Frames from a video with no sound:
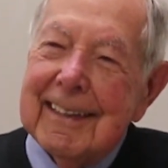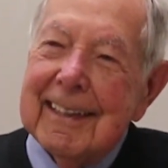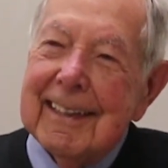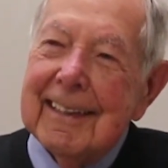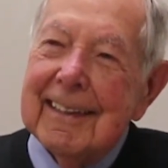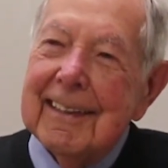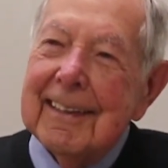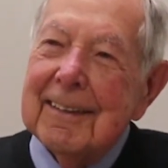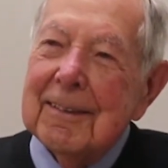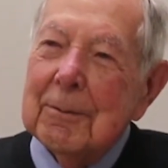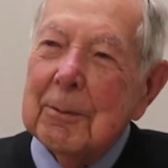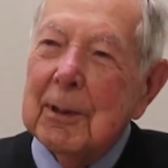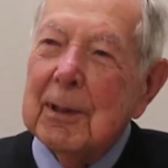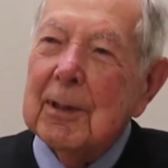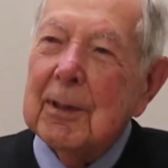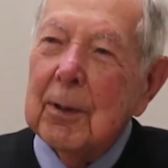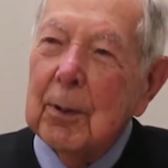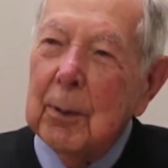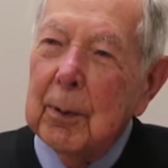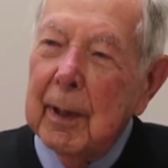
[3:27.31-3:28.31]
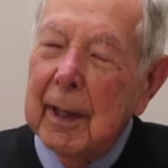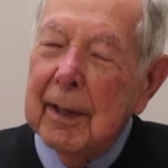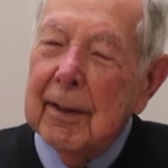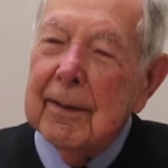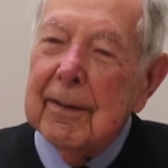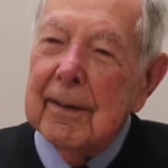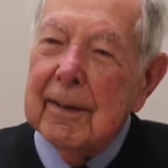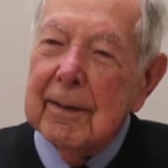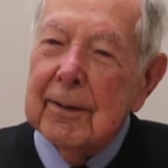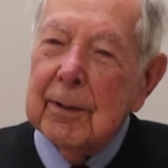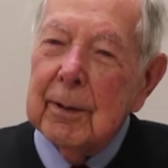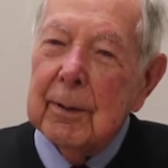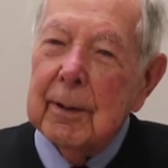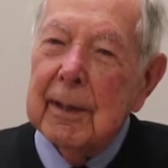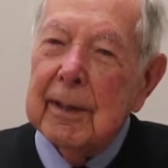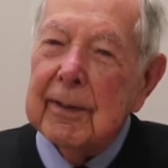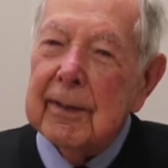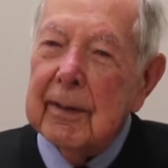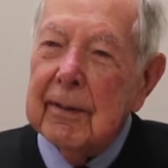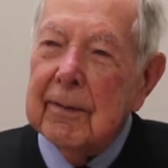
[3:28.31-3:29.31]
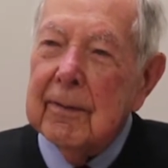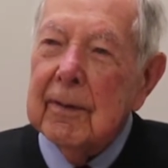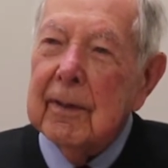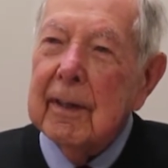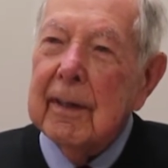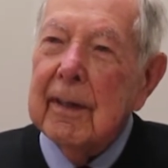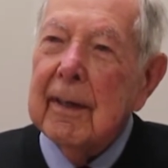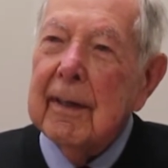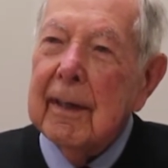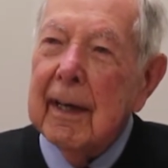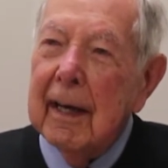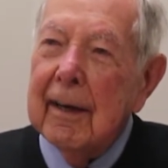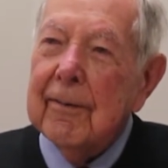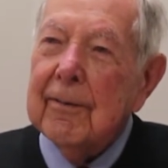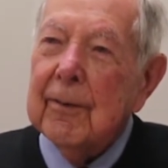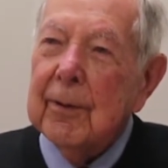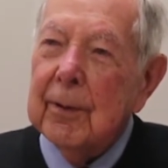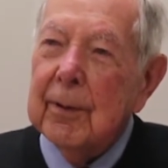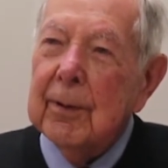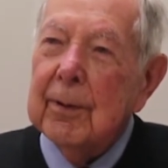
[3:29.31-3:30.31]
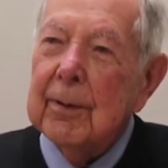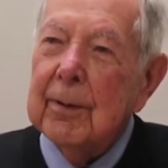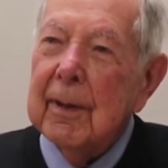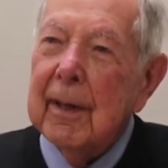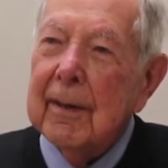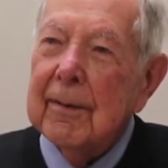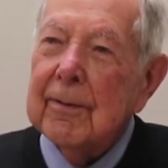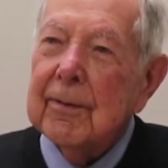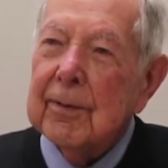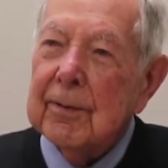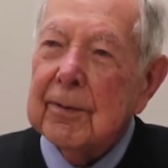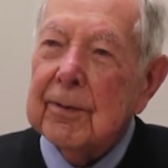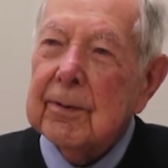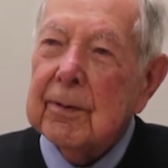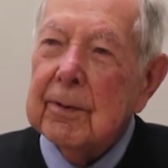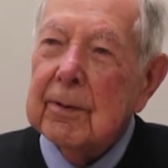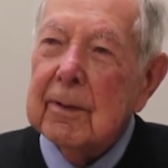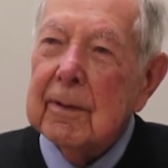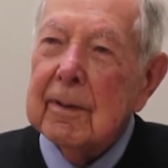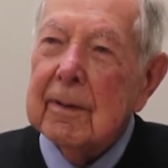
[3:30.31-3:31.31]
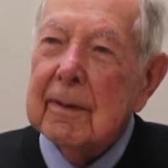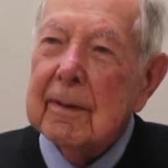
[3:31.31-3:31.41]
yeah. We'd go down to the Greeks every afternoon after school.